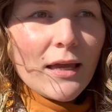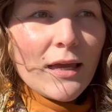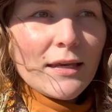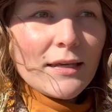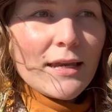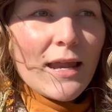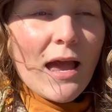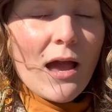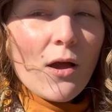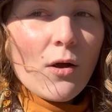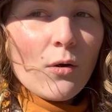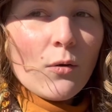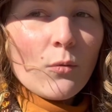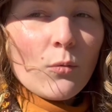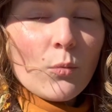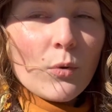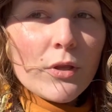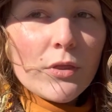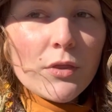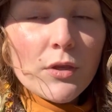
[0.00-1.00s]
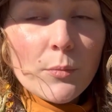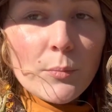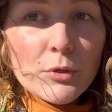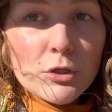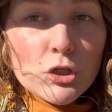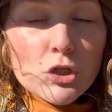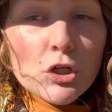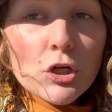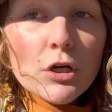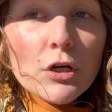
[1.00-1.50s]
And now with a
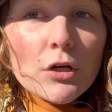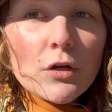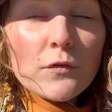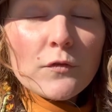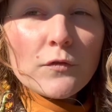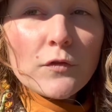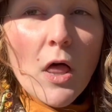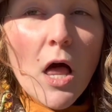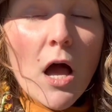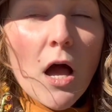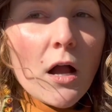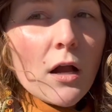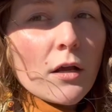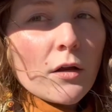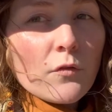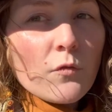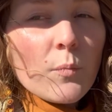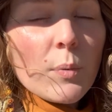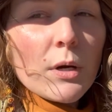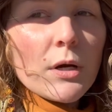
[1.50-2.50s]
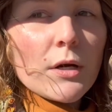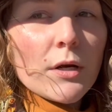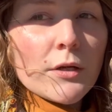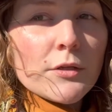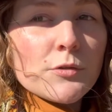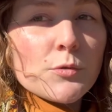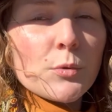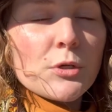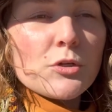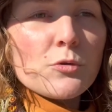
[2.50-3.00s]
mature flock of
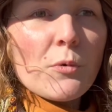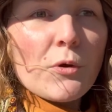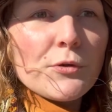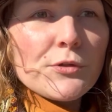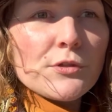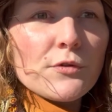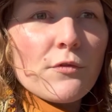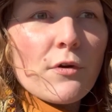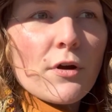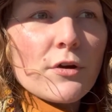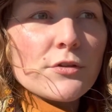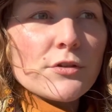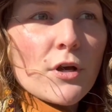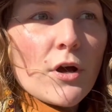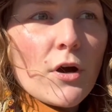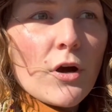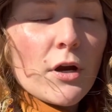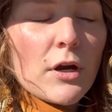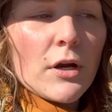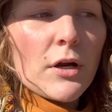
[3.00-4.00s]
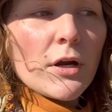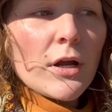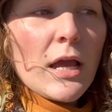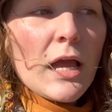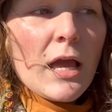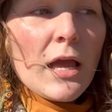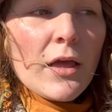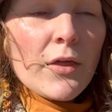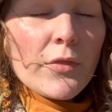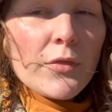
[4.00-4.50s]
birds, which most of ours are,
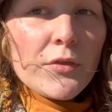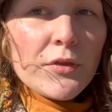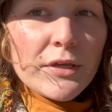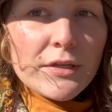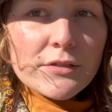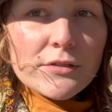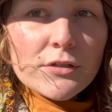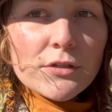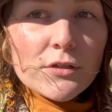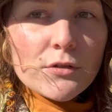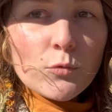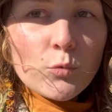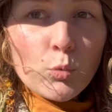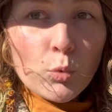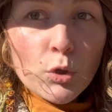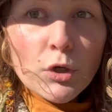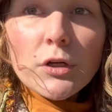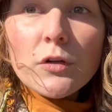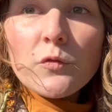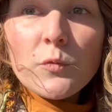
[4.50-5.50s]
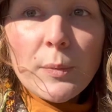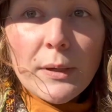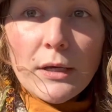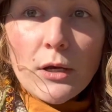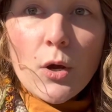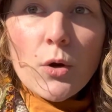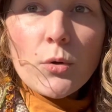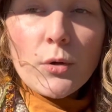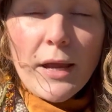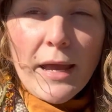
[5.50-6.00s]
this would have been
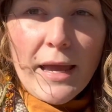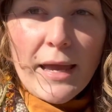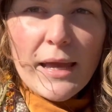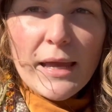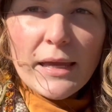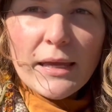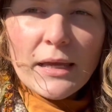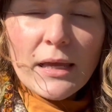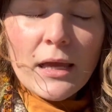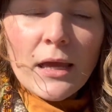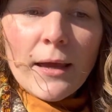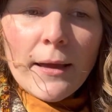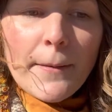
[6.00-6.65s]
okay.